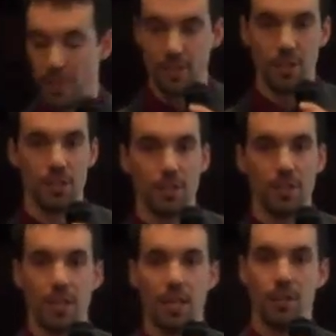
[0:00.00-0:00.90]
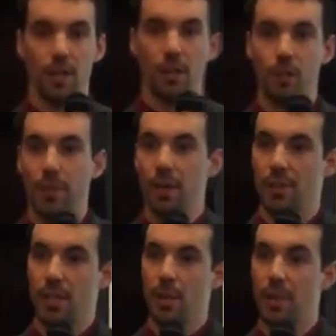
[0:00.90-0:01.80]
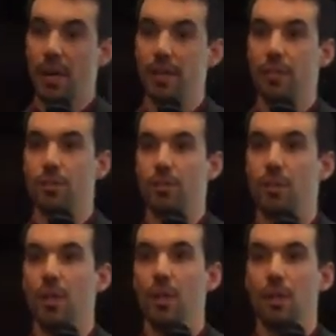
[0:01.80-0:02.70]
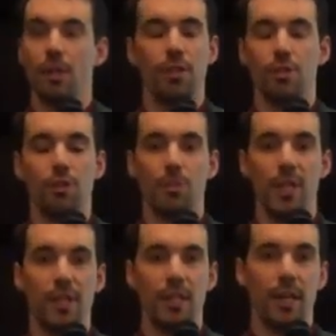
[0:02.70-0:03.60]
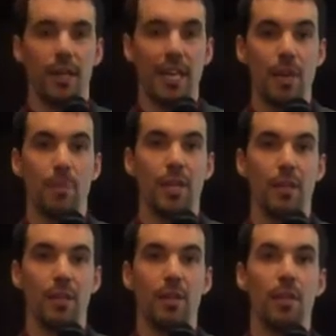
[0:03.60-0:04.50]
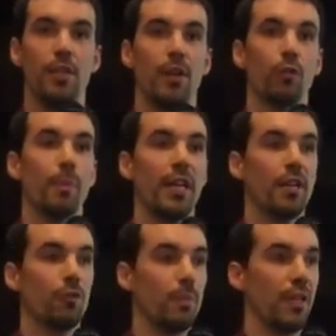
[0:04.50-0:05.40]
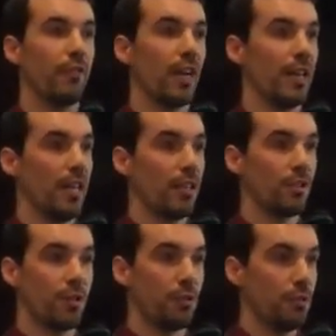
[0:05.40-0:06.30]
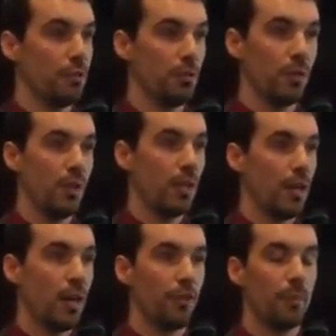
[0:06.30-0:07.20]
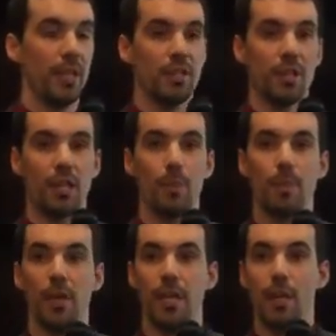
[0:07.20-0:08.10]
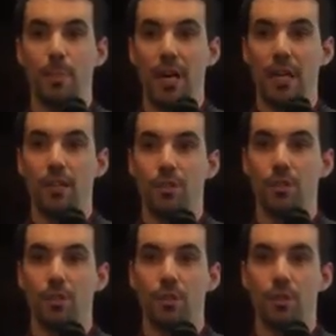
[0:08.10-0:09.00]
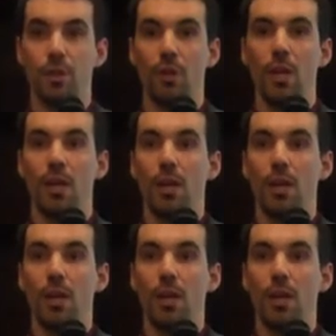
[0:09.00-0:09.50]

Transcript: to mention, since I talked about the bond issue, or the campaign, the remainder would be financed through other means like a bond issue. So